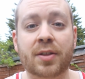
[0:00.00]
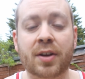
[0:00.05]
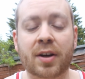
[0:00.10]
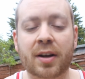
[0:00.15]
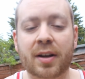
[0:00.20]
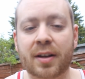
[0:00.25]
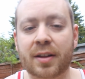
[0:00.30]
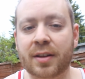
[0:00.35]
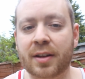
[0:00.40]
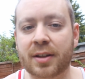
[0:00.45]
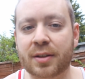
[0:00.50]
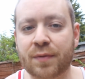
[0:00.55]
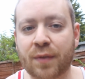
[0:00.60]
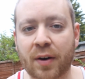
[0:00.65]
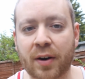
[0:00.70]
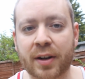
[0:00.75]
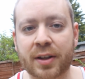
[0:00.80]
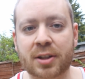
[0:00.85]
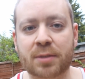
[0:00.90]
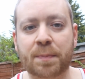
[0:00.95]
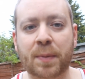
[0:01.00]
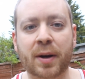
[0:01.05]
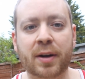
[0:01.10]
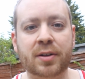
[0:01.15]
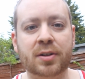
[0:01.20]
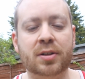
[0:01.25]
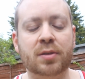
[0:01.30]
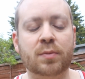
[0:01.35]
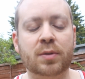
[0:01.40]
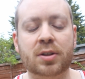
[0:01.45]
that, that is very
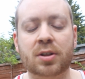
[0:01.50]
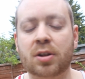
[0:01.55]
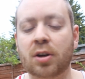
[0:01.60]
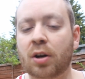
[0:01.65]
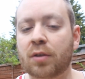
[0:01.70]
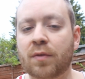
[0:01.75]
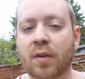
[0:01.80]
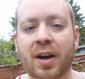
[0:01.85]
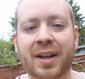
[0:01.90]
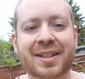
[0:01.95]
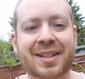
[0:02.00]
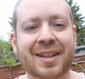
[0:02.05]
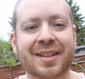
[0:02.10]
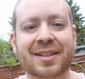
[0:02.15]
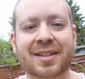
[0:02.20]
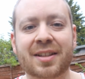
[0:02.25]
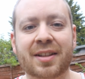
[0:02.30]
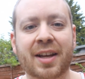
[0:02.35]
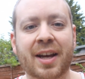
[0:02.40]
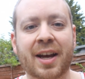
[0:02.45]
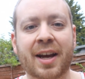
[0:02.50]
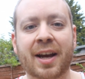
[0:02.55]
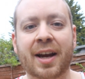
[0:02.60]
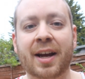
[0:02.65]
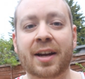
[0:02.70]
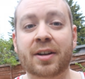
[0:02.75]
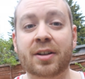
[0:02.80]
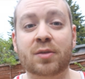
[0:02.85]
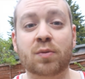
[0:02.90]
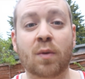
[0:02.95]
experienced, that would slot right into there,
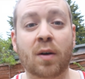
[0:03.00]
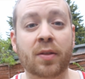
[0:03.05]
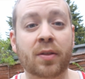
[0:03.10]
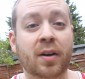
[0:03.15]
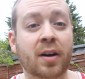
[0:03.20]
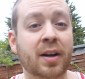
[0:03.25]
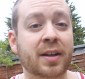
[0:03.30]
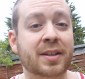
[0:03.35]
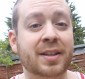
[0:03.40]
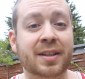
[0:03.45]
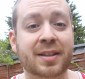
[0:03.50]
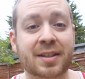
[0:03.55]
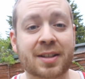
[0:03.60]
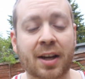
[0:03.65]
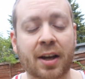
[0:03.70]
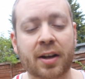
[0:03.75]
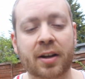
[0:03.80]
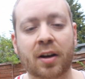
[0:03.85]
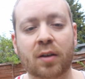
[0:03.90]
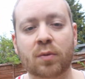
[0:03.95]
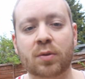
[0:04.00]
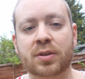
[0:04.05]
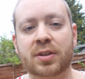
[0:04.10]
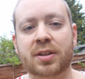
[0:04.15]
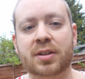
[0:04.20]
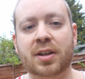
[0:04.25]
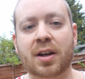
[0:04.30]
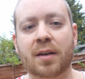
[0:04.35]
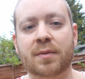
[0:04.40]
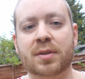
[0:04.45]
and he's one that I did say I
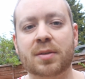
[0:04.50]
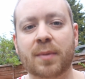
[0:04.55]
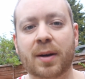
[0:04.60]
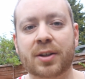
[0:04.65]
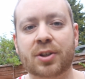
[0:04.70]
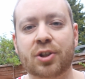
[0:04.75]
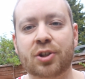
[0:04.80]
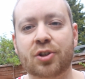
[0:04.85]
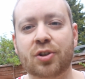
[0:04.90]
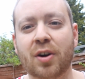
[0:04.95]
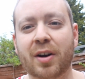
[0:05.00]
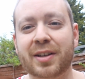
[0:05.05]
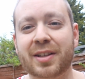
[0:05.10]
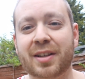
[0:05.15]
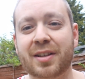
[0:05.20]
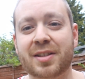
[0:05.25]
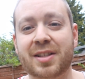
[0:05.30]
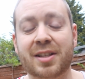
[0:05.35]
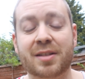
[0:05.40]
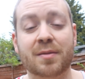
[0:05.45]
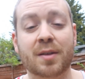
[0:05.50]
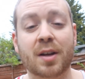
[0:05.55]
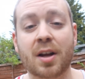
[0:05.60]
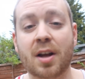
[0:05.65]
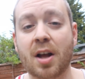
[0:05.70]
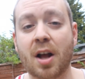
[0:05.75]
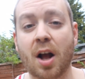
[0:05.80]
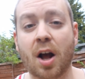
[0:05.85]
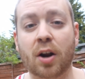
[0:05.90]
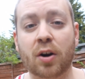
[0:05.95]
wanted to come to Manchester United because he's
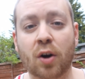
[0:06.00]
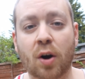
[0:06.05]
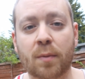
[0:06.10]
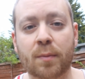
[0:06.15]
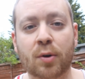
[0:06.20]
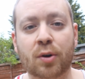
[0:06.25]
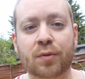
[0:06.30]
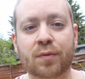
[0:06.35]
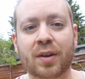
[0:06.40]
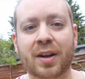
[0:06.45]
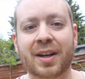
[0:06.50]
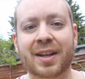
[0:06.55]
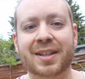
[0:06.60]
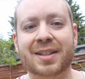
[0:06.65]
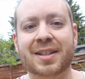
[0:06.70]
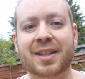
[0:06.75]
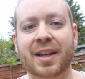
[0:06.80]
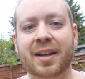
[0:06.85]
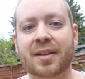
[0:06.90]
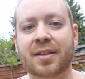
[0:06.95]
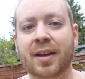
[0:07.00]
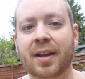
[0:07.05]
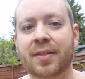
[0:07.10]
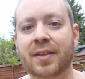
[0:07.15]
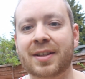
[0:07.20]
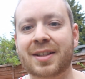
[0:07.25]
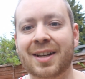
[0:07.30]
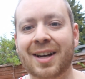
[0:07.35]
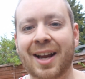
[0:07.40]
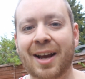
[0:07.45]
a lot more realistic than the De